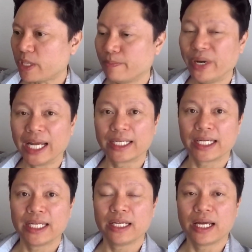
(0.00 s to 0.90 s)
But
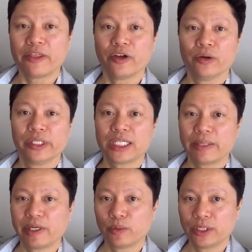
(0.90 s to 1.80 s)
the only
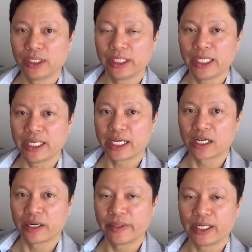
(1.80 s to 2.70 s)
time I will delete a
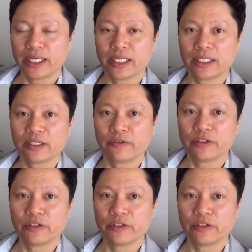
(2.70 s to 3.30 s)
comment is if